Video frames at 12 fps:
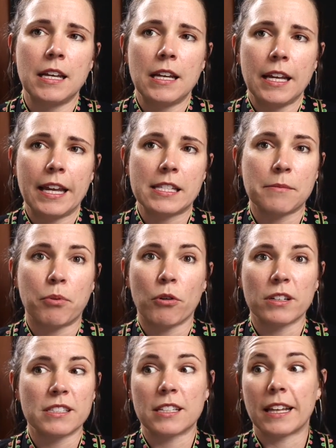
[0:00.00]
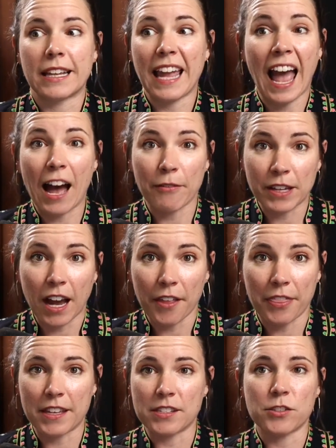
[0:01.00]
it's important to like caveat
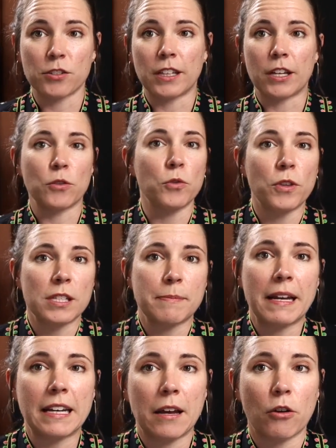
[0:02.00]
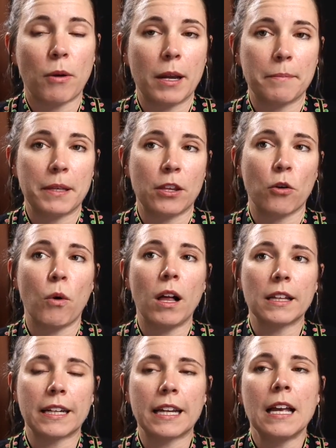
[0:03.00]
this or like, ooh, this might not quite be the
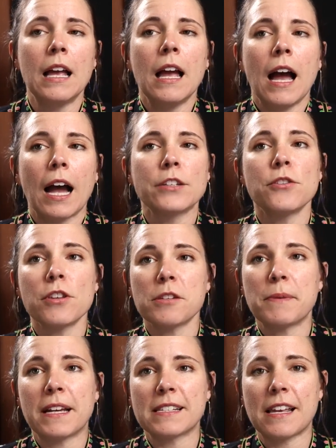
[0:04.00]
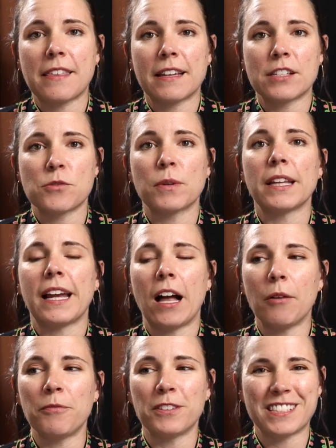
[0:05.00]
quality. I do this because I think it's really
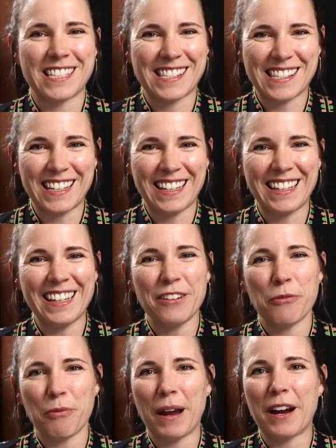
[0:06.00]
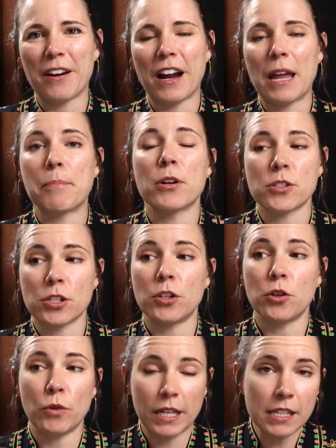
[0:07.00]
helpful to see where a person
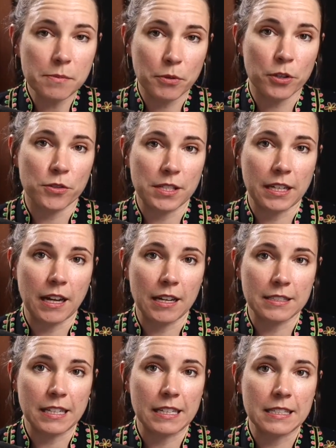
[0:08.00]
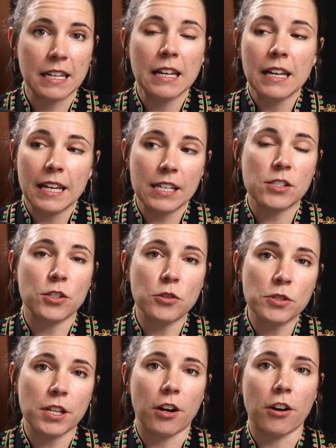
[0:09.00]
who is producing content is
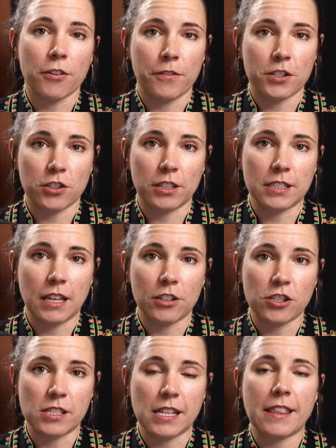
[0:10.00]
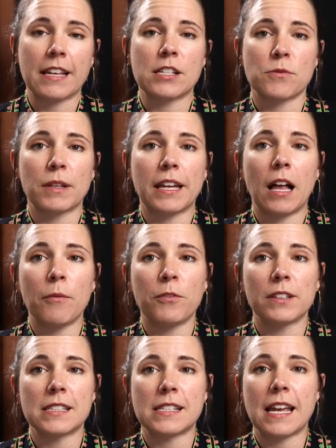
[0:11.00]
using artificial intelligence. I think it's really
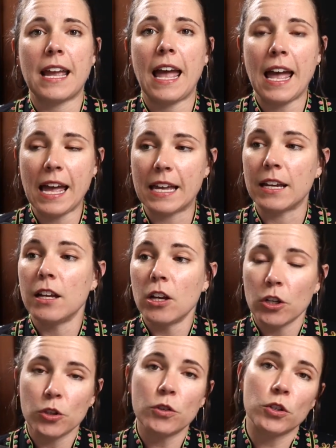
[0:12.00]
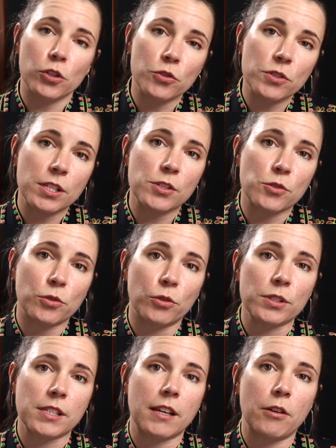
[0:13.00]
helpful to say, hey, you can use these
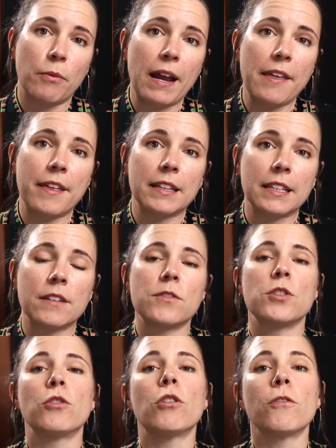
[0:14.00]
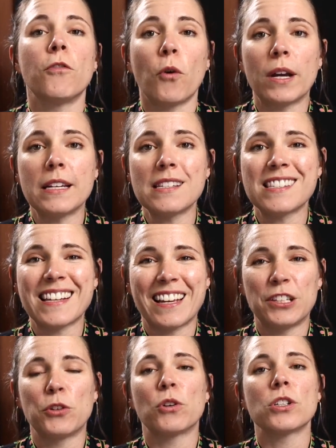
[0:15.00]
tools in a way that leaves your voice
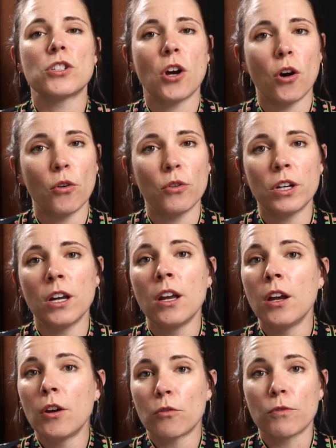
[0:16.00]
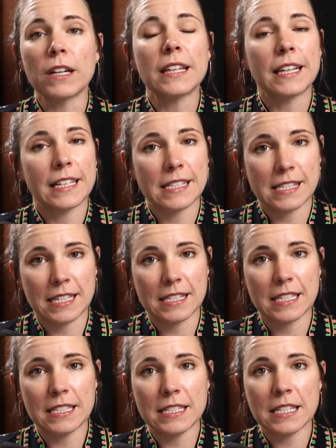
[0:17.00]
and your tone really
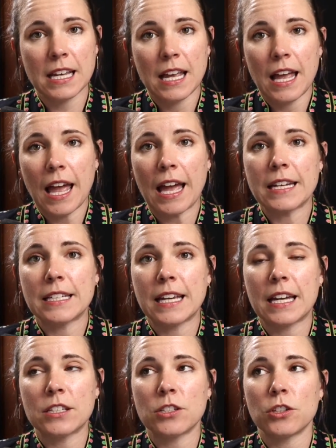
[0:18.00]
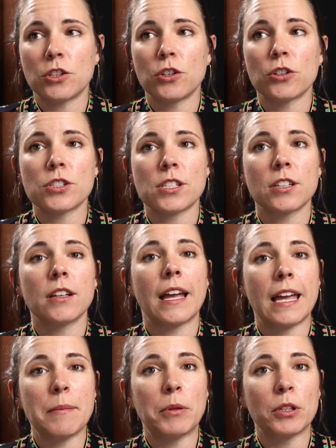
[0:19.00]
consistent, and yet you're still
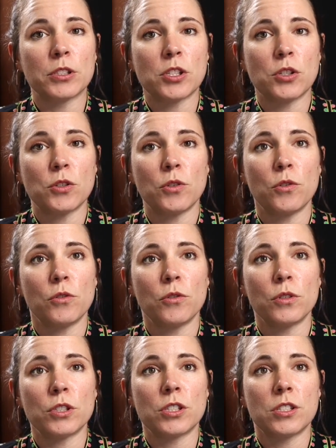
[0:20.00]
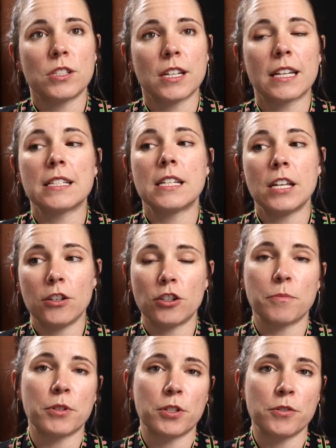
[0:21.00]
able to continue to
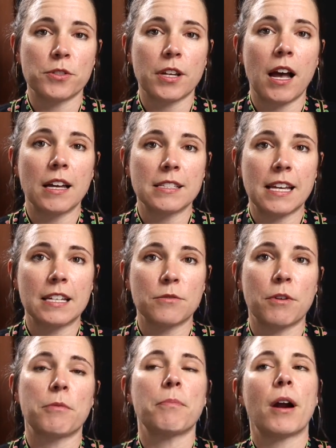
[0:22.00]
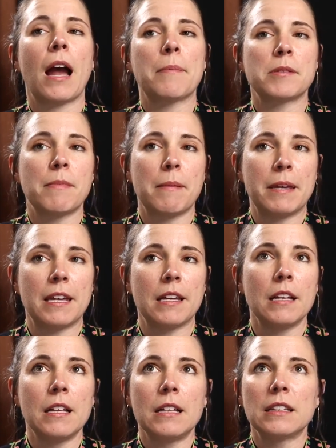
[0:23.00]
produce content with perhaps maybe
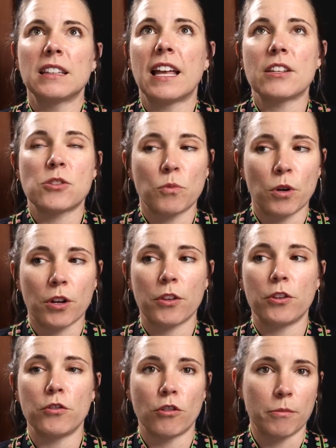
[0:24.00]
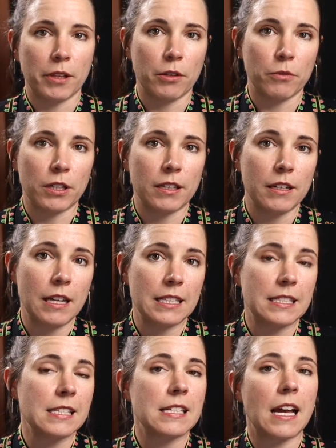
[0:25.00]
less work than you normally would. It
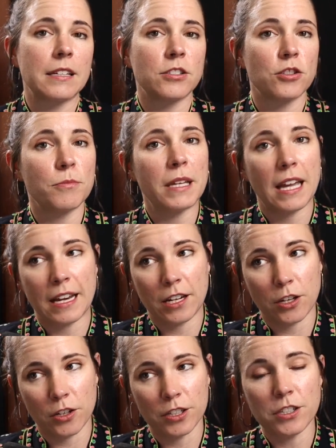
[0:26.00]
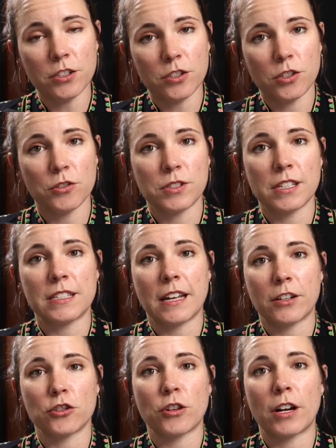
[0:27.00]
does not do me any good to sit down
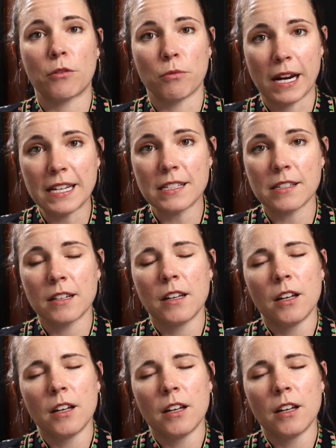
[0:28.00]
and try to write.